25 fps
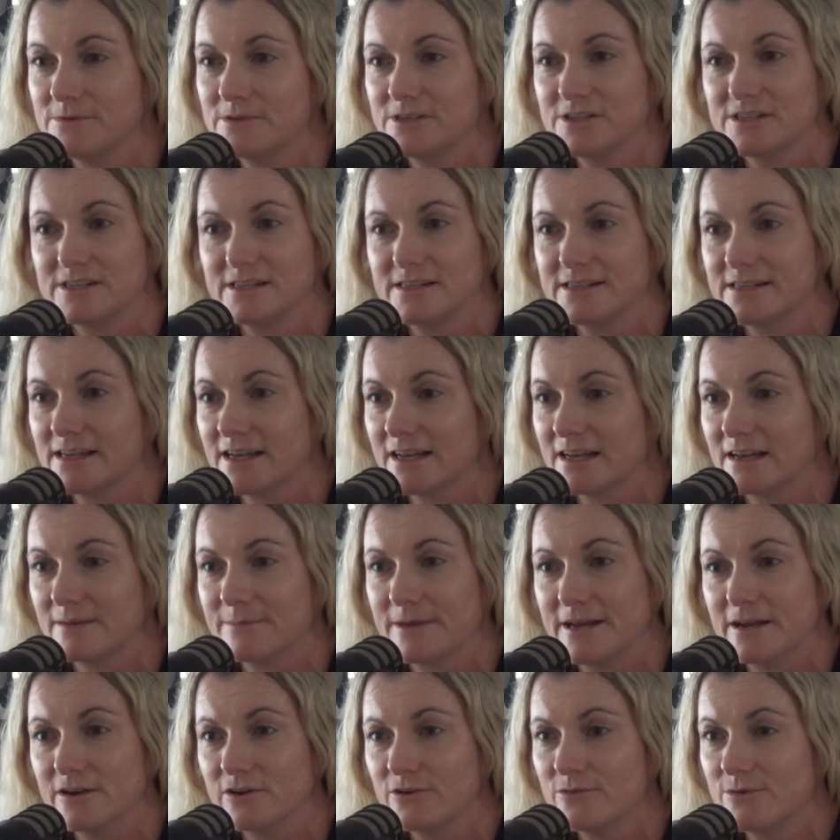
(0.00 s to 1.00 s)
just to take up
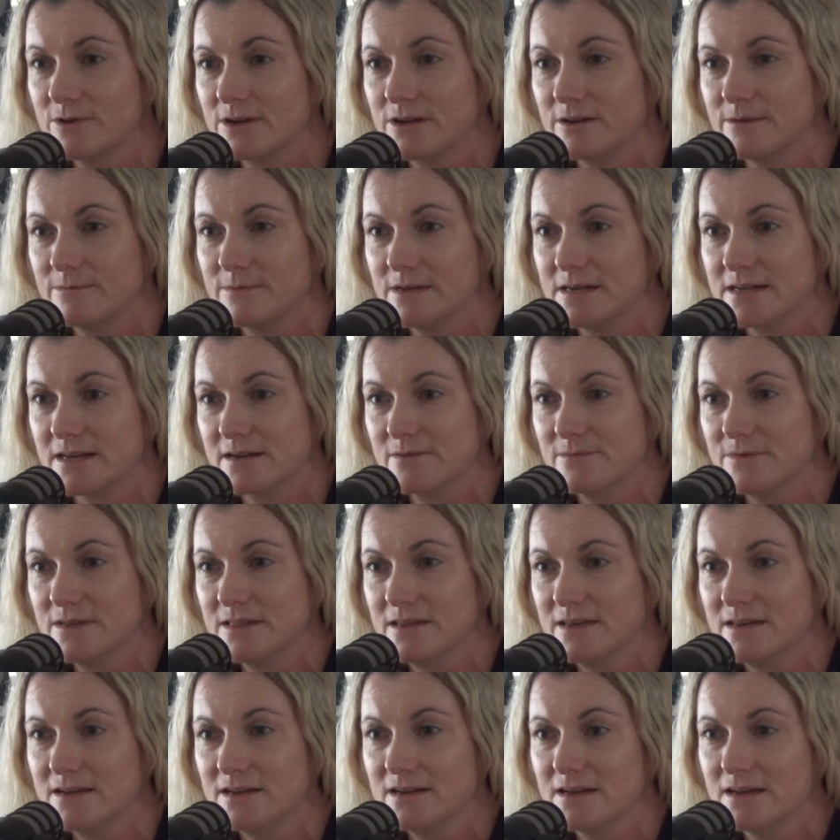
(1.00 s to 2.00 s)
heroin and be done with
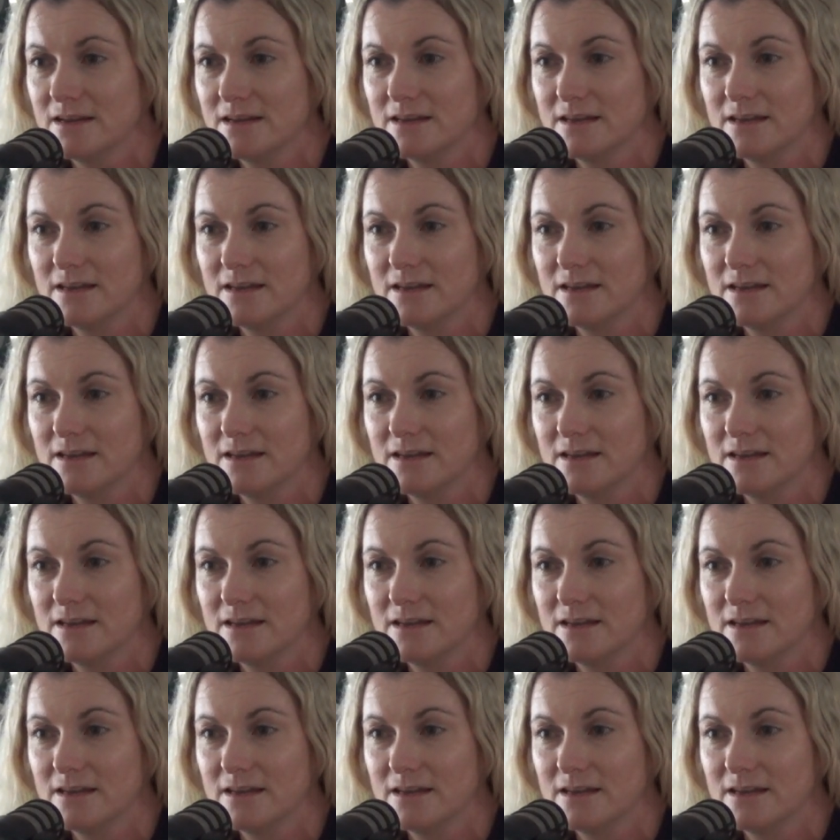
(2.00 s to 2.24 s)
it.